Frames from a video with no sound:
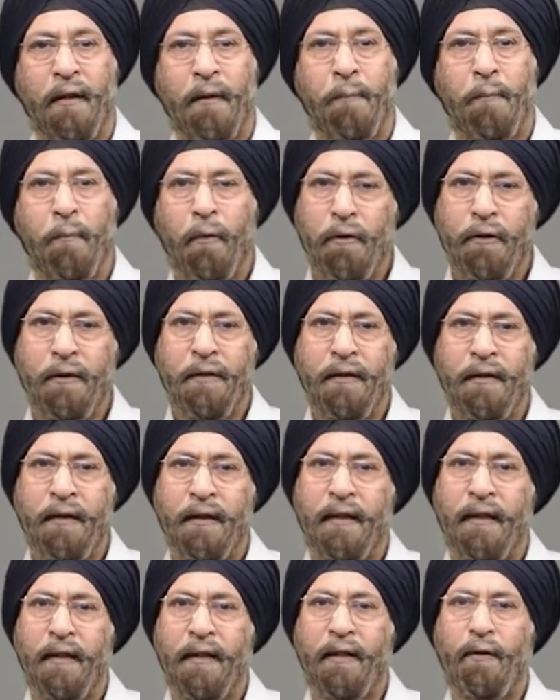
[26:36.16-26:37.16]
Both
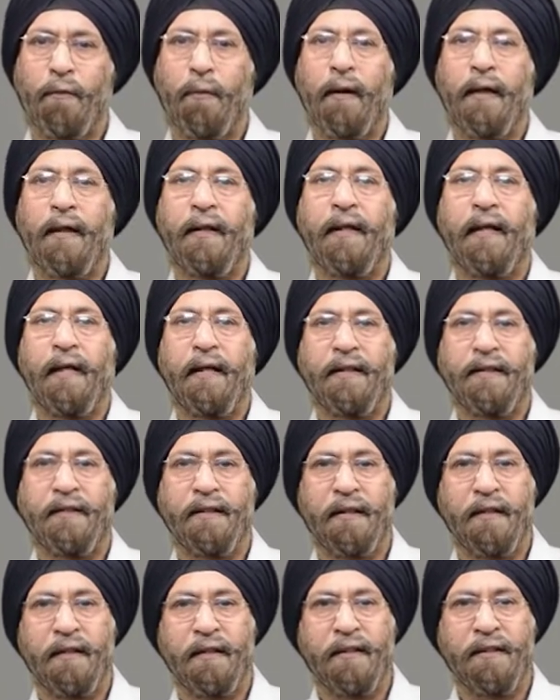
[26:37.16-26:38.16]
require
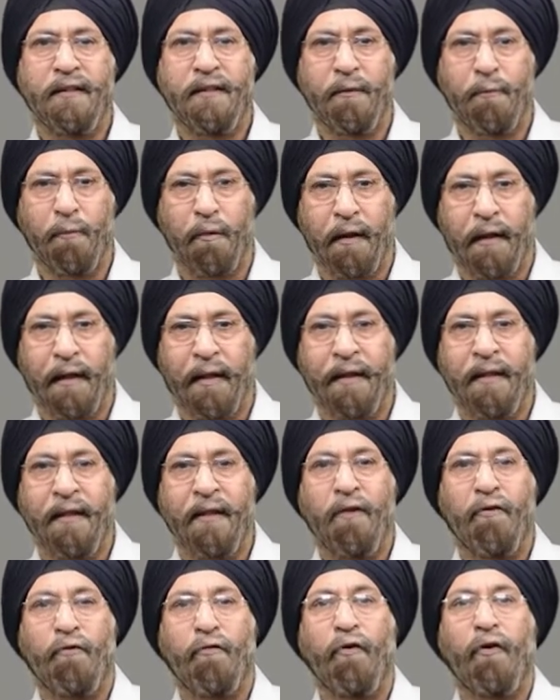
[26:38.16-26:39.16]
external stimuli
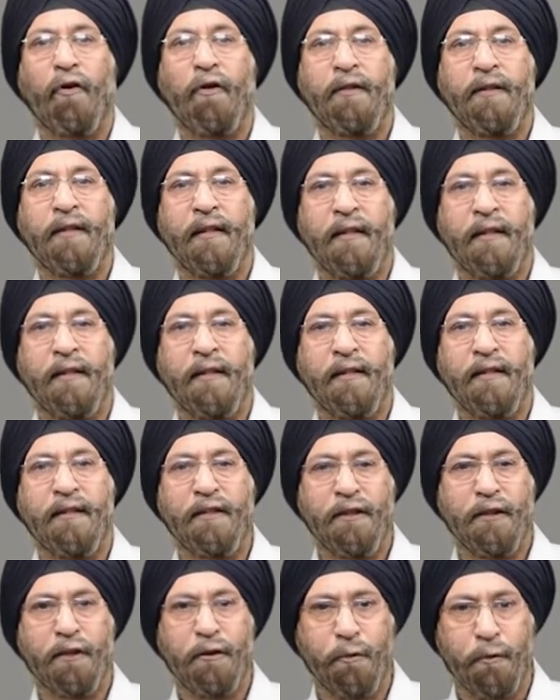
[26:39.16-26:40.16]
for their
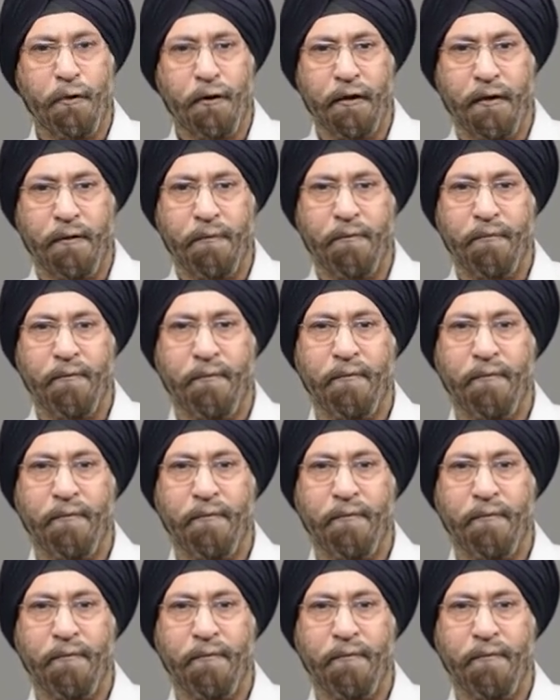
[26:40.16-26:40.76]
institution.